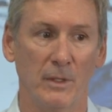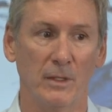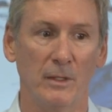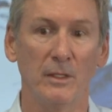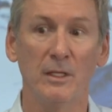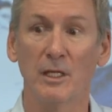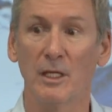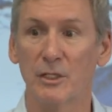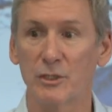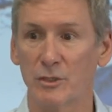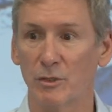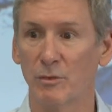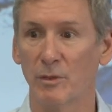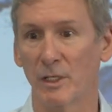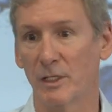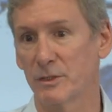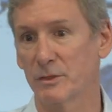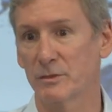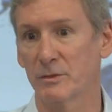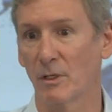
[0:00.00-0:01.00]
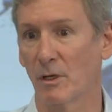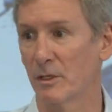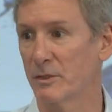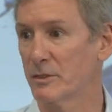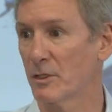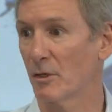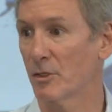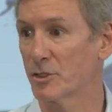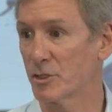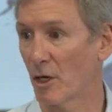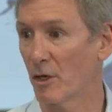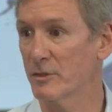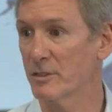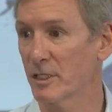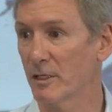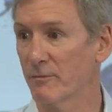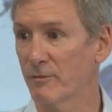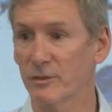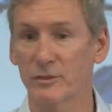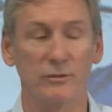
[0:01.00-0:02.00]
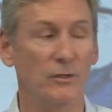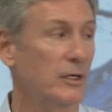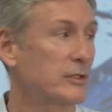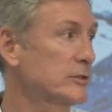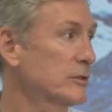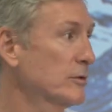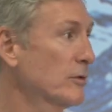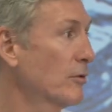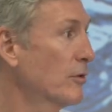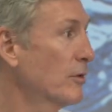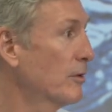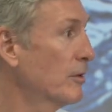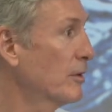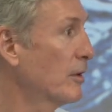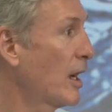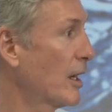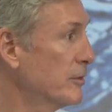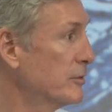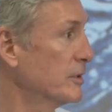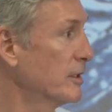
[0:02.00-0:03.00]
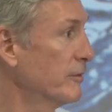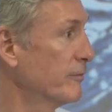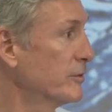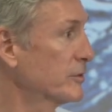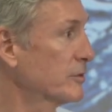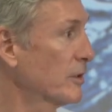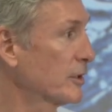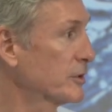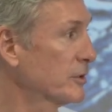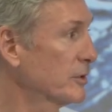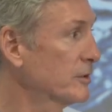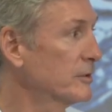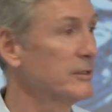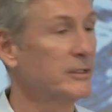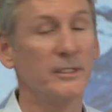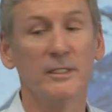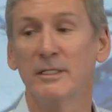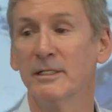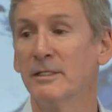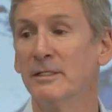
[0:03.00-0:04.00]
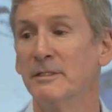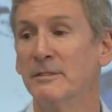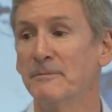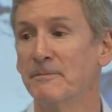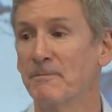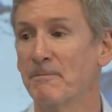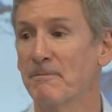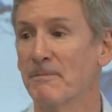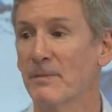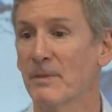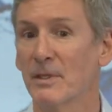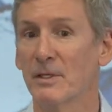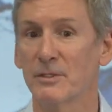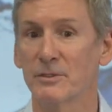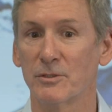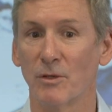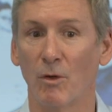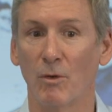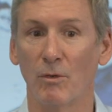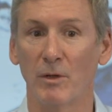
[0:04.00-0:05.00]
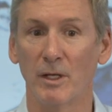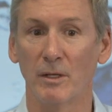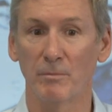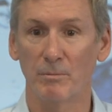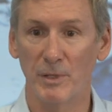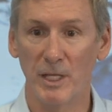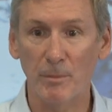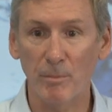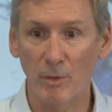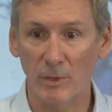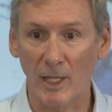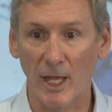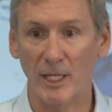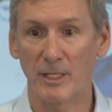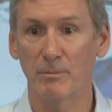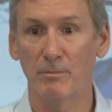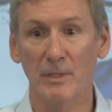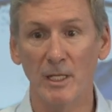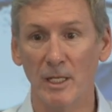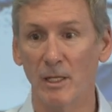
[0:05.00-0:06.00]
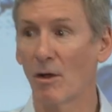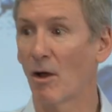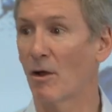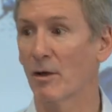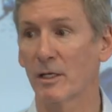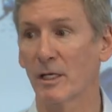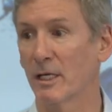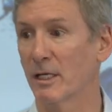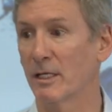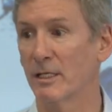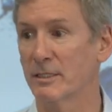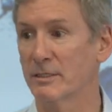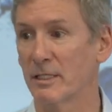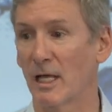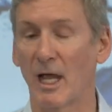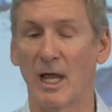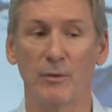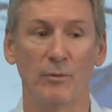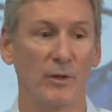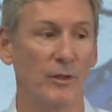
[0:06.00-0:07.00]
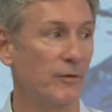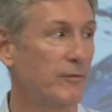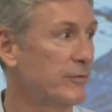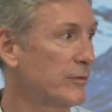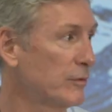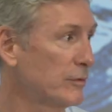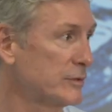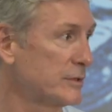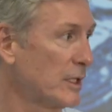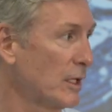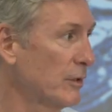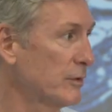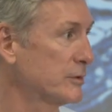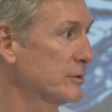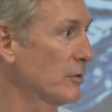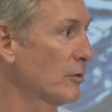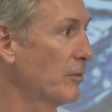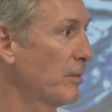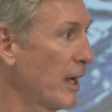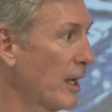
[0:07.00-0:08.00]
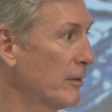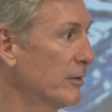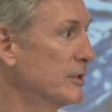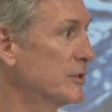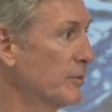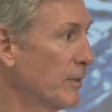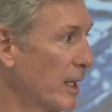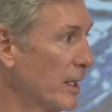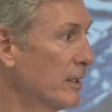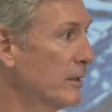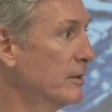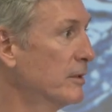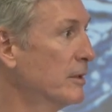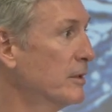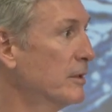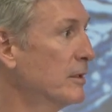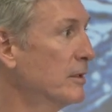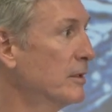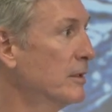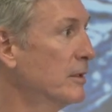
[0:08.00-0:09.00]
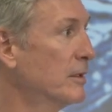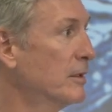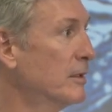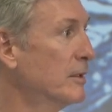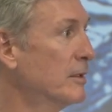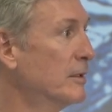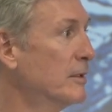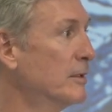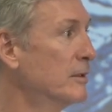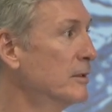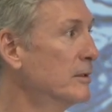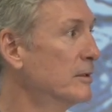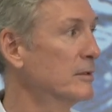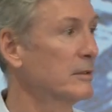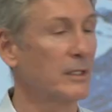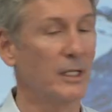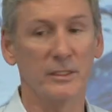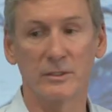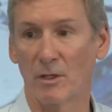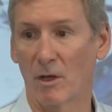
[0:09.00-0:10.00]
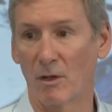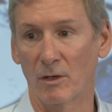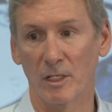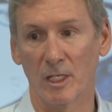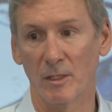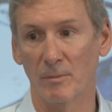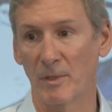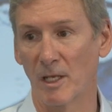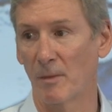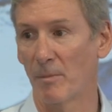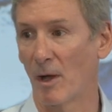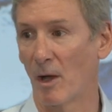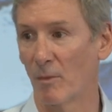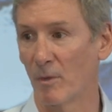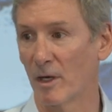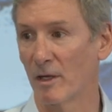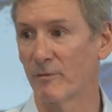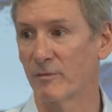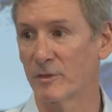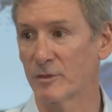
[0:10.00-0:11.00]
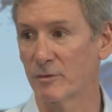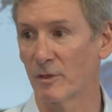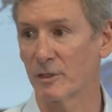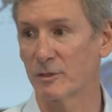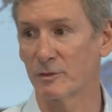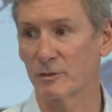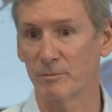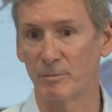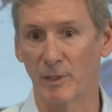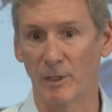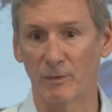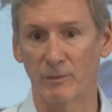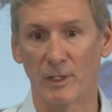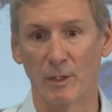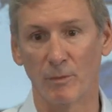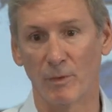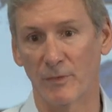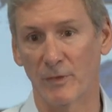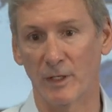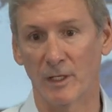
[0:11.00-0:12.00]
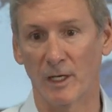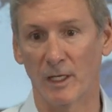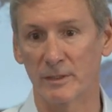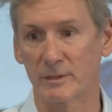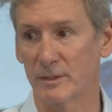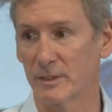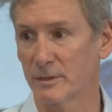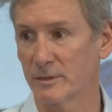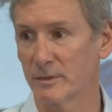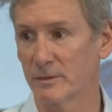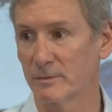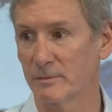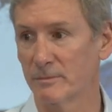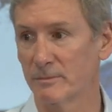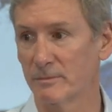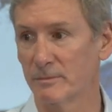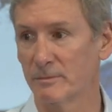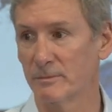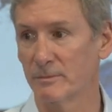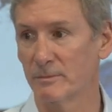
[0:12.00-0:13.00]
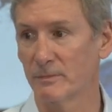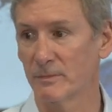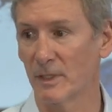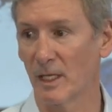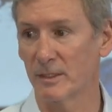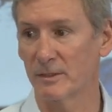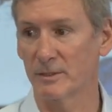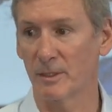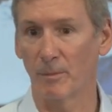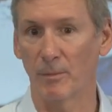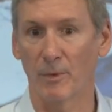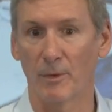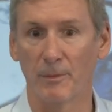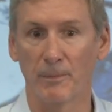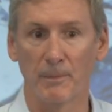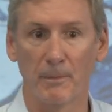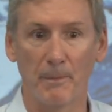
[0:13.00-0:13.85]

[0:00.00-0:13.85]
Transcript: The issue is, is there a charging infrastructure or a hydrogen infrastructure? So people like me aren't going to decide whether fuel cells or batteries win. It's all going to be about what infrastructure is built and what the cost is. That simple.